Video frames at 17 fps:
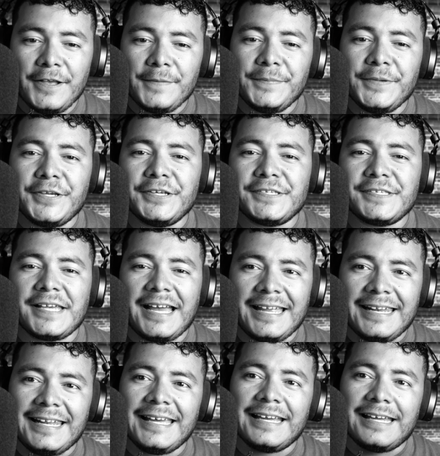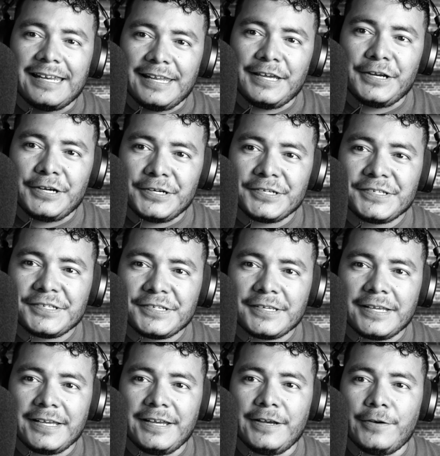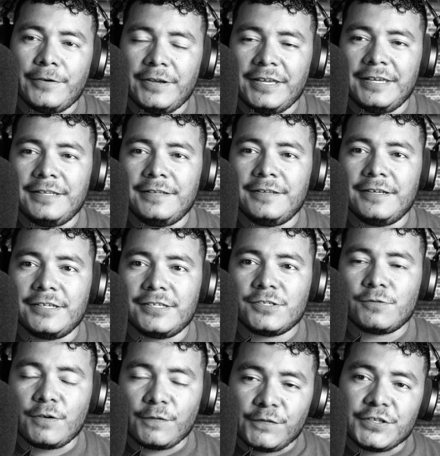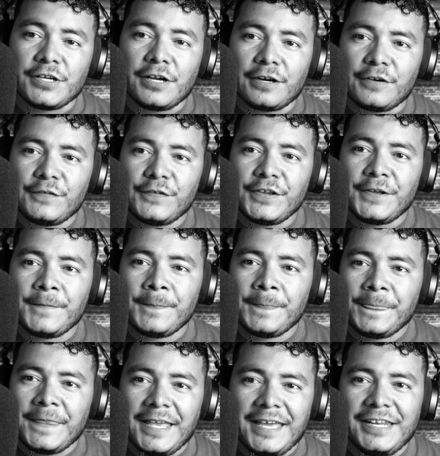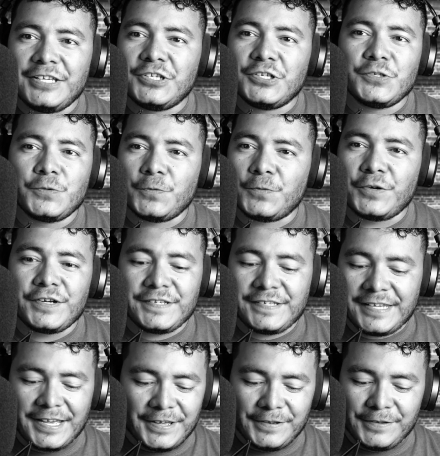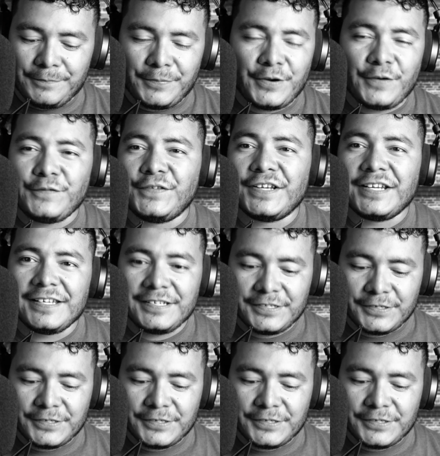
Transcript: because I like layers in street photography, and it just works out perfectly.